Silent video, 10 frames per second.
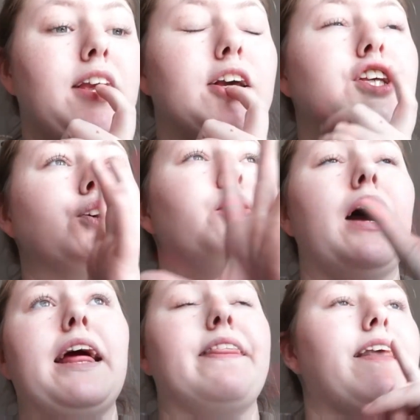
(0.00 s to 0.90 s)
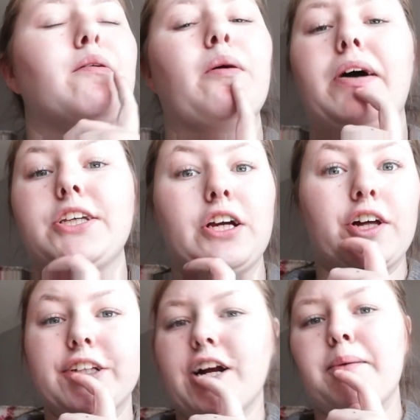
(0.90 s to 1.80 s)
So that went well. So I
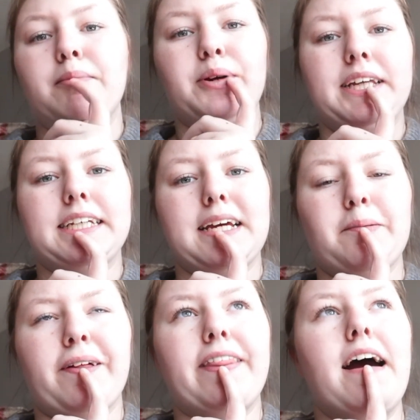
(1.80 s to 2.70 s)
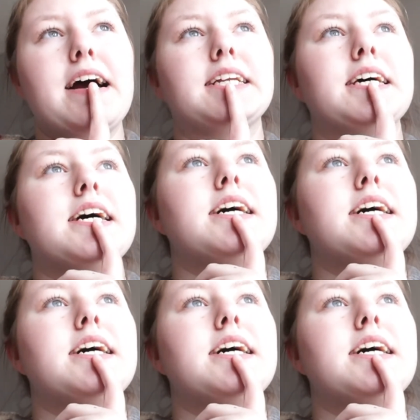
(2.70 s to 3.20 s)
got the job. I'm really excited about that.